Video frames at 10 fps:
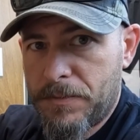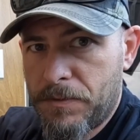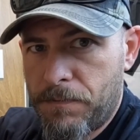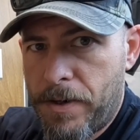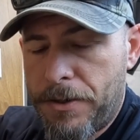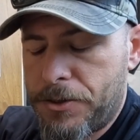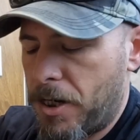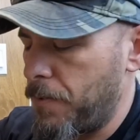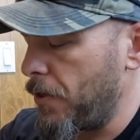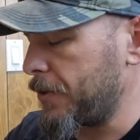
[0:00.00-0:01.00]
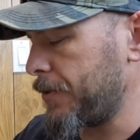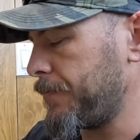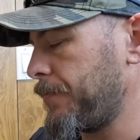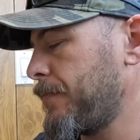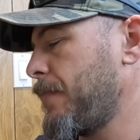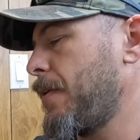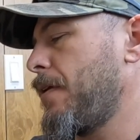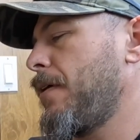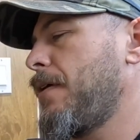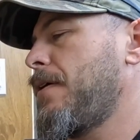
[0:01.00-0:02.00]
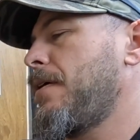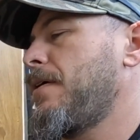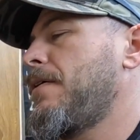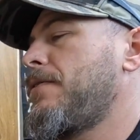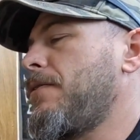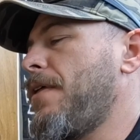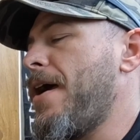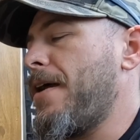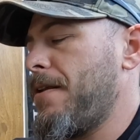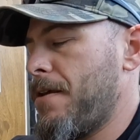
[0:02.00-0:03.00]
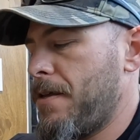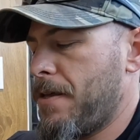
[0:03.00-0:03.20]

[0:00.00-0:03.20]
Very sharp hooks. So that